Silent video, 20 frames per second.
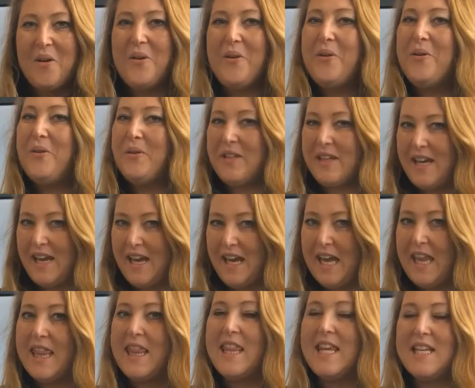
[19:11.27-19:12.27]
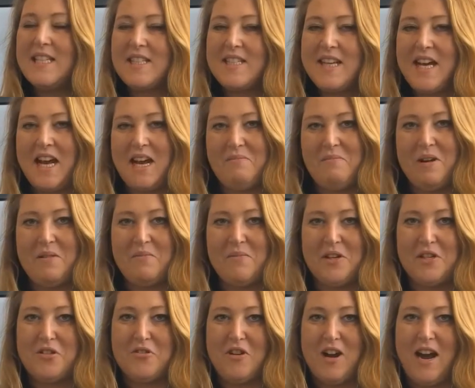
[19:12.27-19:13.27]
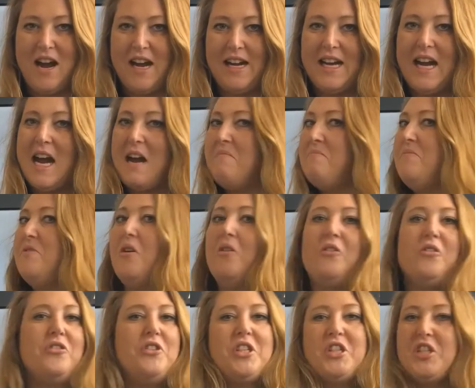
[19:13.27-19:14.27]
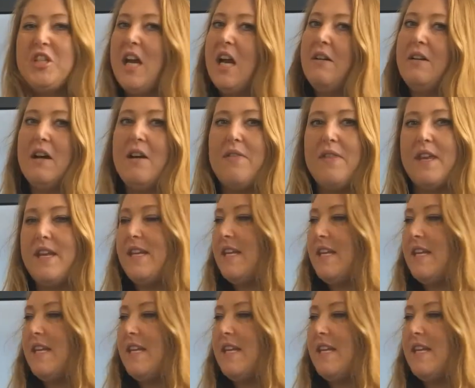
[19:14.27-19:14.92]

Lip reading: Okay, this time when we try, I'm not going to shout out the